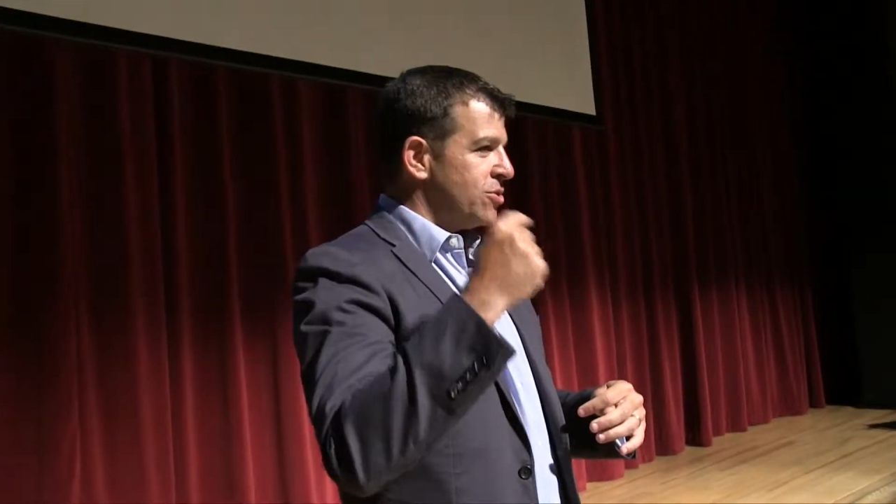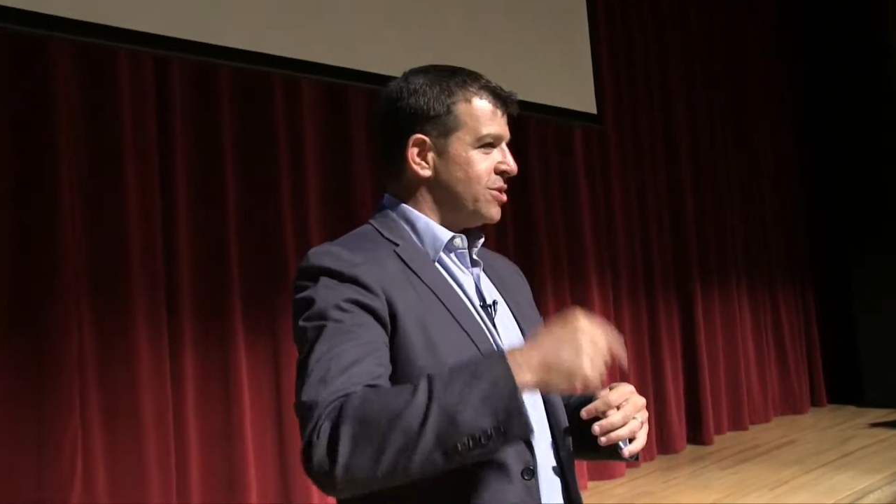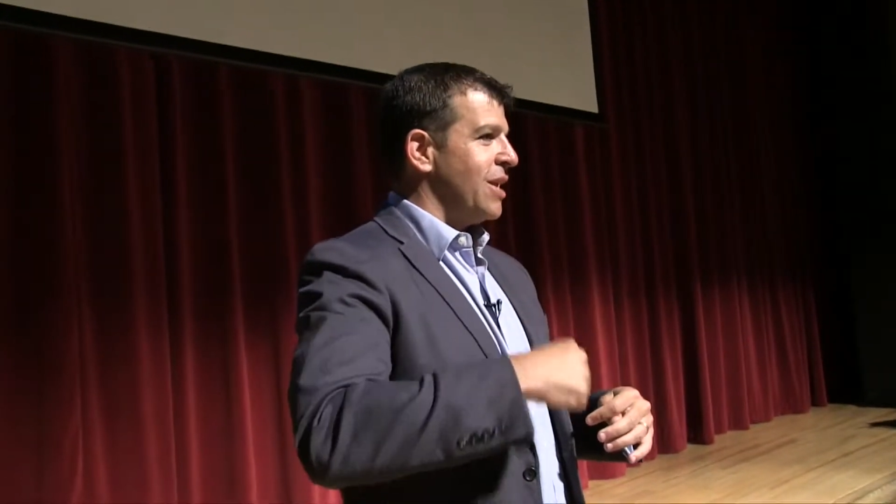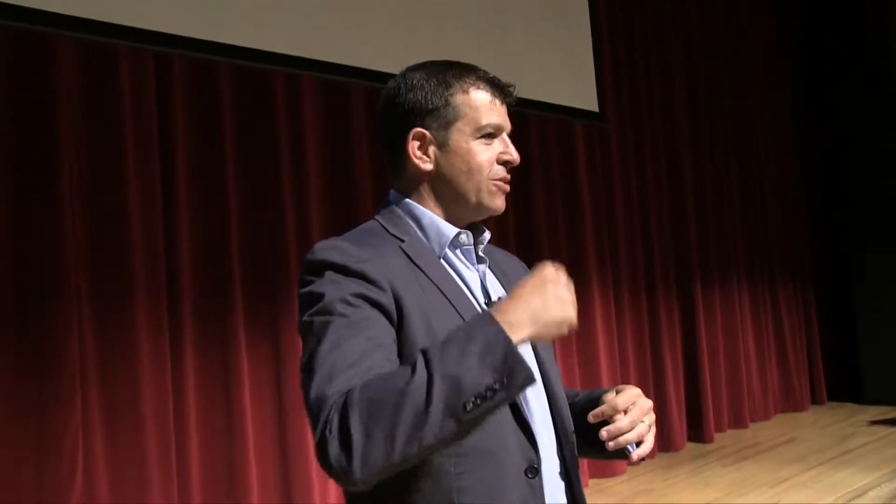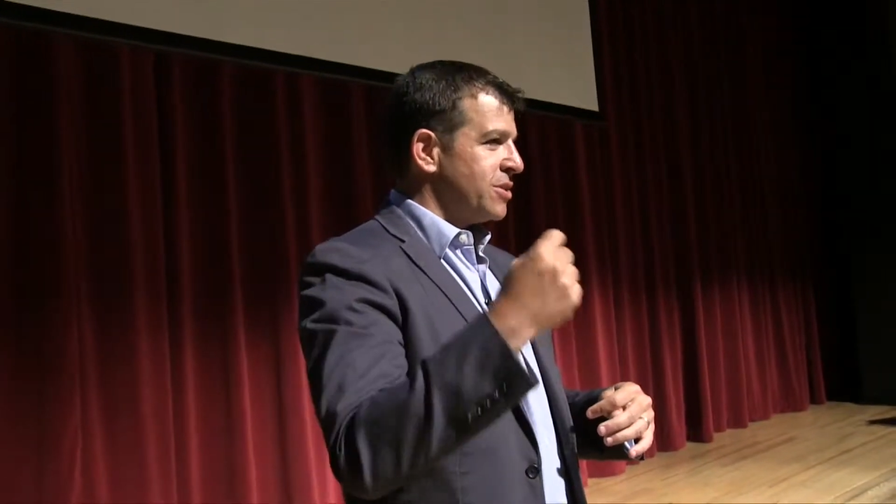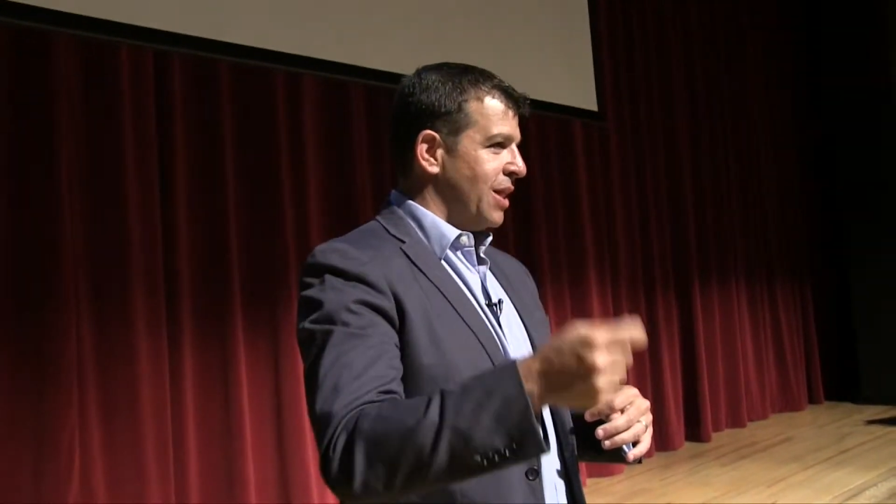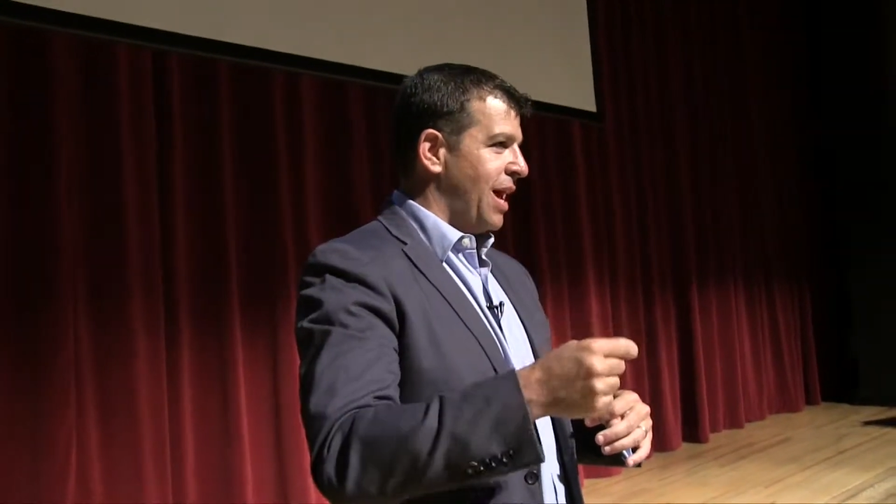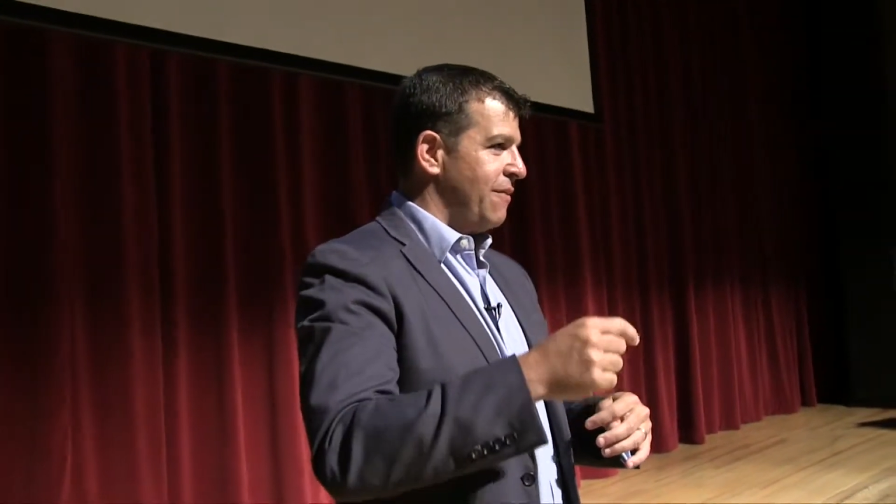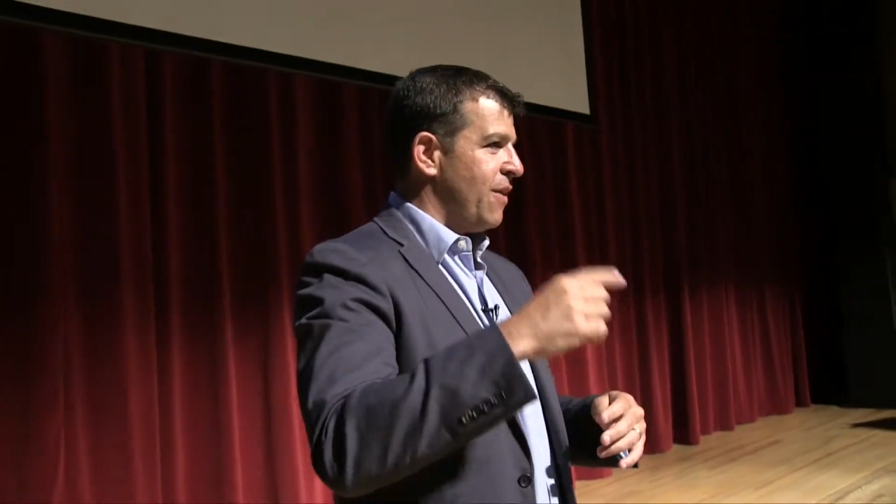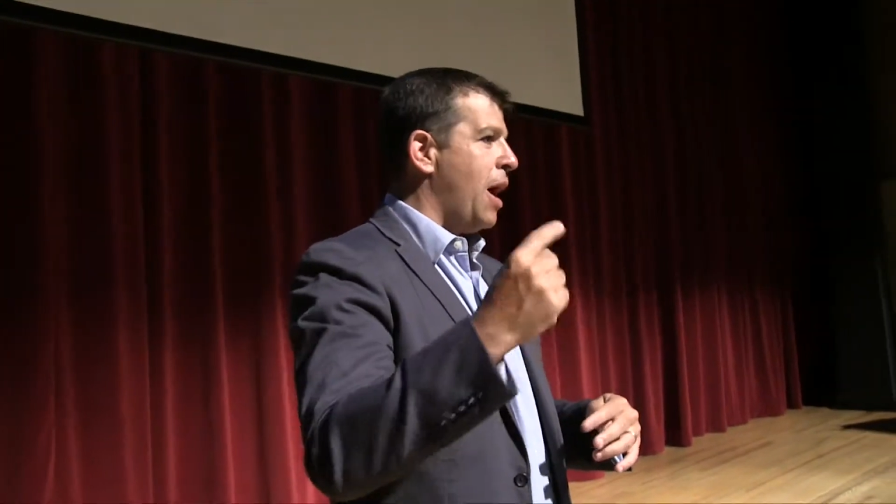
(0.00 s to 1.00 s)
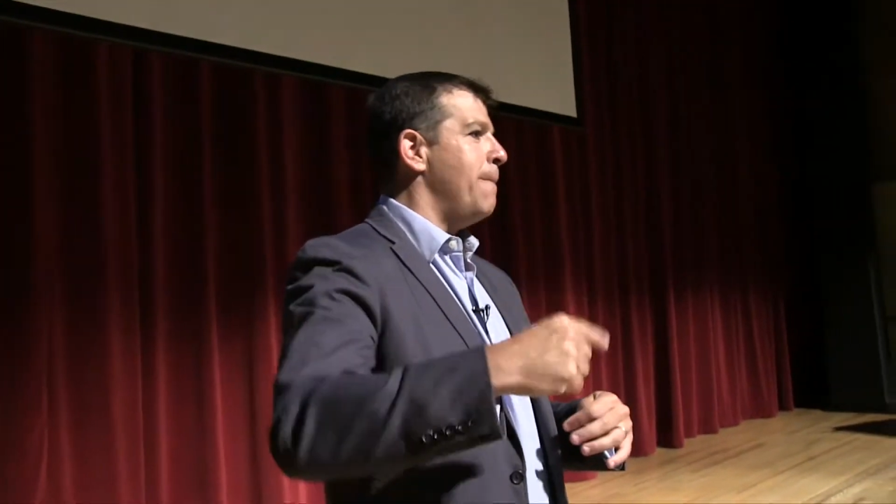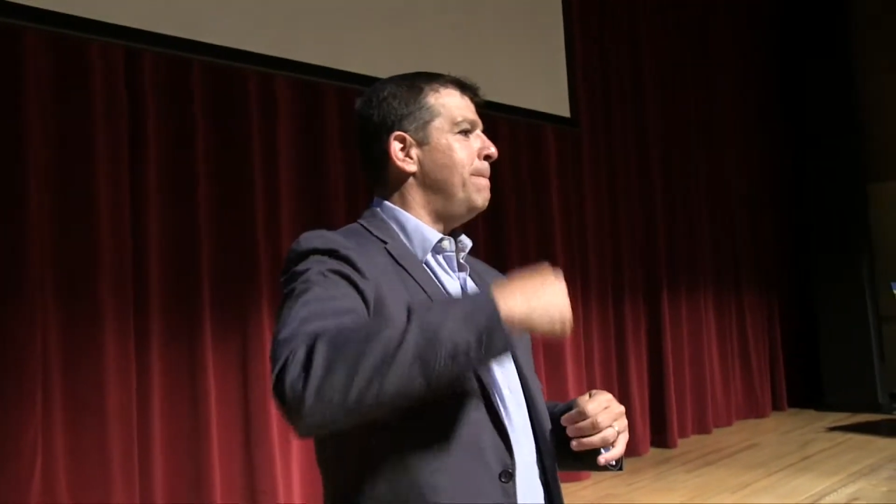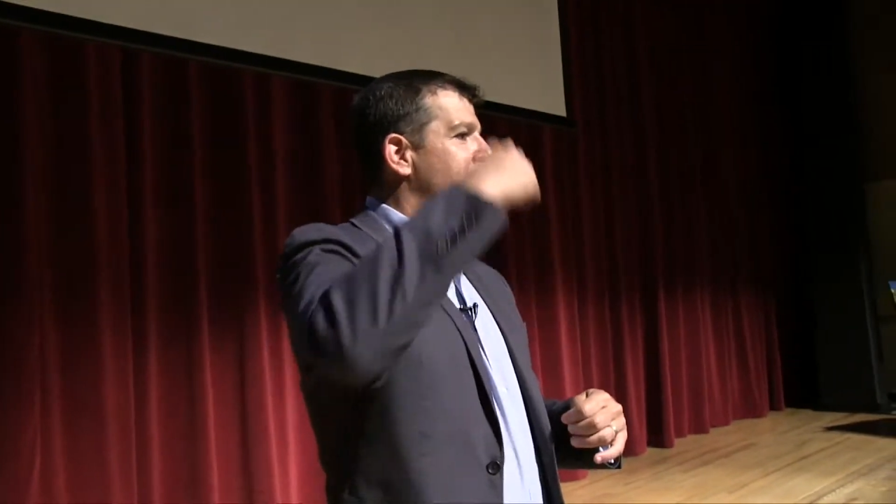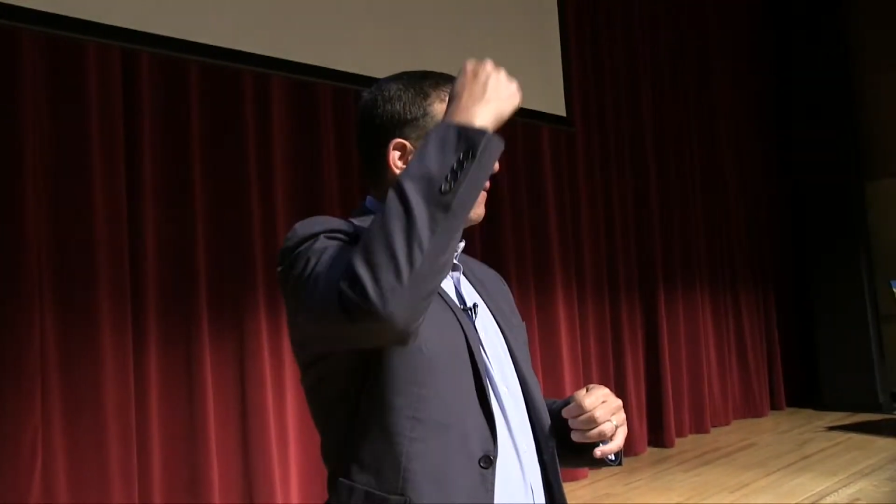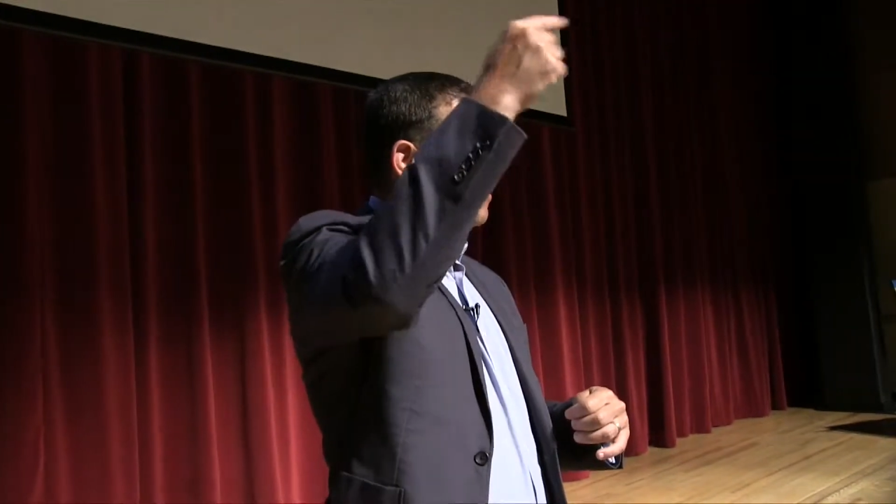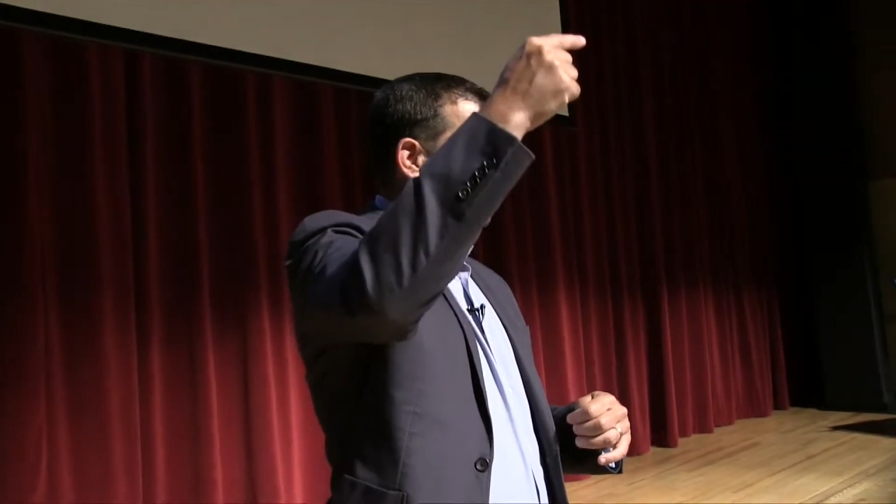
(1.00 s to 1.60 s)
sales life above the